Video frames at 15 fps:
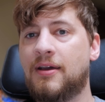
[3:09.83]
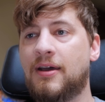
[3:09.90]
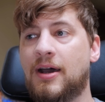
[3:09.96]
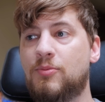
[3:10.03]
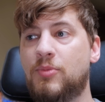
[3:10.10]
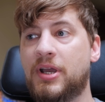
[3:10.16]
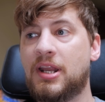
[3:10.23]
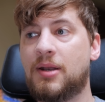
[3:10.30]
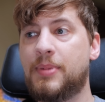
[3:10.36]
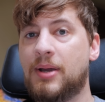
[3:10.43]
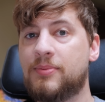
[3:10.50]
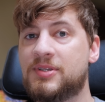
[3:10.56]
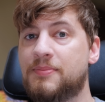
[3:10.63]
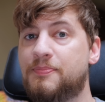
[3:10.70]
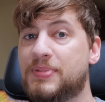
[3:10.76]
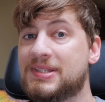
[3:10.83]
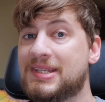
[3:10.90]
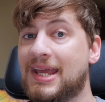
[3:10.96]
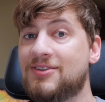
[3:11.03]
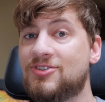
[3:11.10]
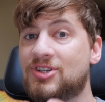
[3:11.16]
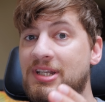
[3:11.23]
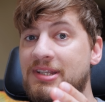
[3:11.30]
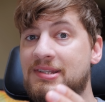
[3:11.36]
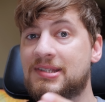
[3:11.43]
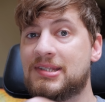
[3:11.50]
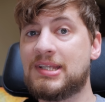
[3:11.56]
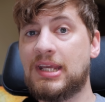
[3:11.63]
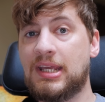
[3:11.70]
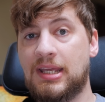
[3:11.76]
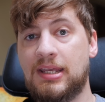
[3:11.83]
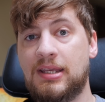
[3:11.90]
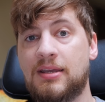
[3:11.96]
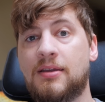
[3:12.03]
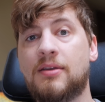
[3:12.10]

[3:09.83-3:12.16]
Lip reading: and we're going to be able to potentially see